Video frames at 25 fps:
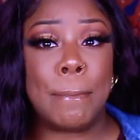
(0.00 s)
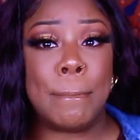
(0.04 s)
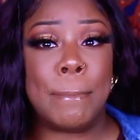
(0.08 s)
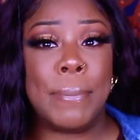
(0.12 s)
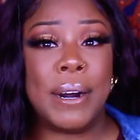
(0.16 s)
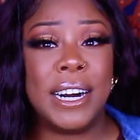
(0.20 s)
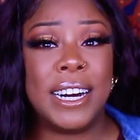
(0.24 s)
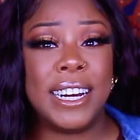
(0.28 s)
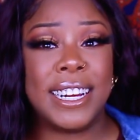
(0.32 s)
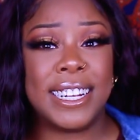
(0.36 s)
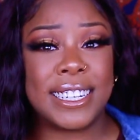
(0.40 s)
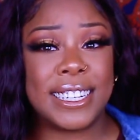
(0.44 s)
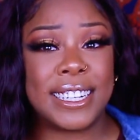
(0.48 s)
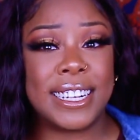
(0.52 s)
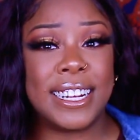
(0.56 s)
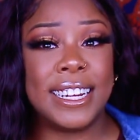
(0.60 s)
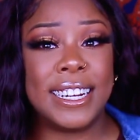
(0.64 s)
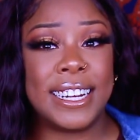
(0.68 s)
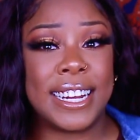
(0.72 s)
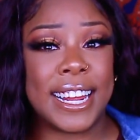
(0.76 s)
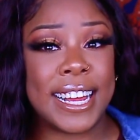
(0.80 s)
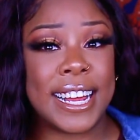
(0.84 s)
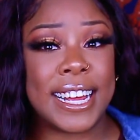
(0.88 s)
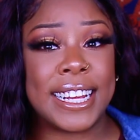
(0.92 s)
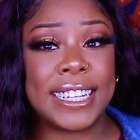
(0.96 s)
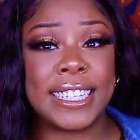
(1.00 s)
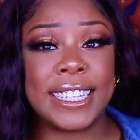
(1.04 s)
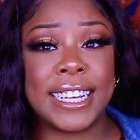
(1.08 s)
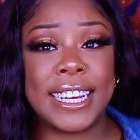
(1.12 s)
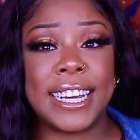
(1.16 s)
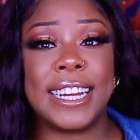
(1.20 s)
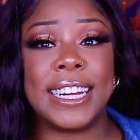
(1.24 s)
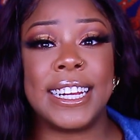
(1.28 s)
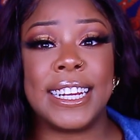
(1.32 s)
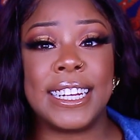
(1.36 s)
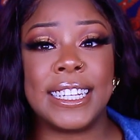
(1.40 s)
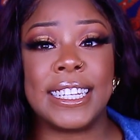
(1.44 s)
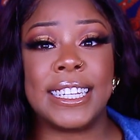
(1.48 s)
But like I
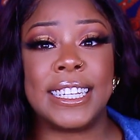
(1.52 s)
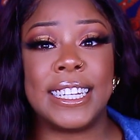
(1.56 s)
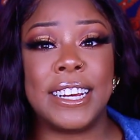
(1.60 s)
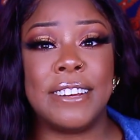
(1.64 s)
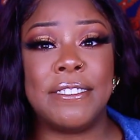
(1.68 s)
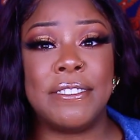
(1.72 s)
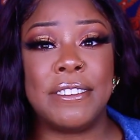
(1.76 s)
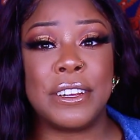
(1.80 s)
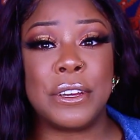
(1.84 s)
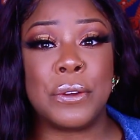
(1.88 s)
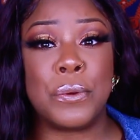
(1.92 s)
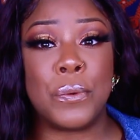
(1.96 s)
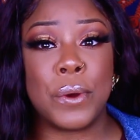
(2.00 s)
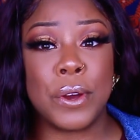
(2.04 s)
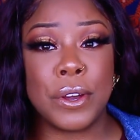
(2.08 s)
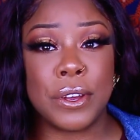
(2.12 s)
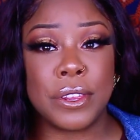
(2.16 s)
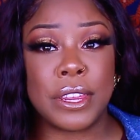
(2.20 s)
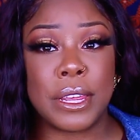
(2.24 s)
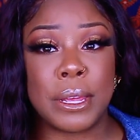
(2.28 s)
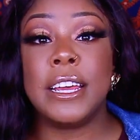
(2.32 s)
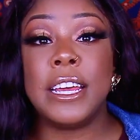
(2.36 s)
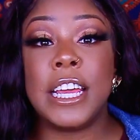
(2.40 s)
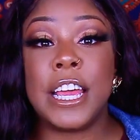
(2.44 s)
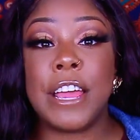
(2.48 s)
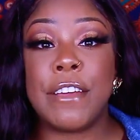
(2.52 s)
said, it's definitely worth it.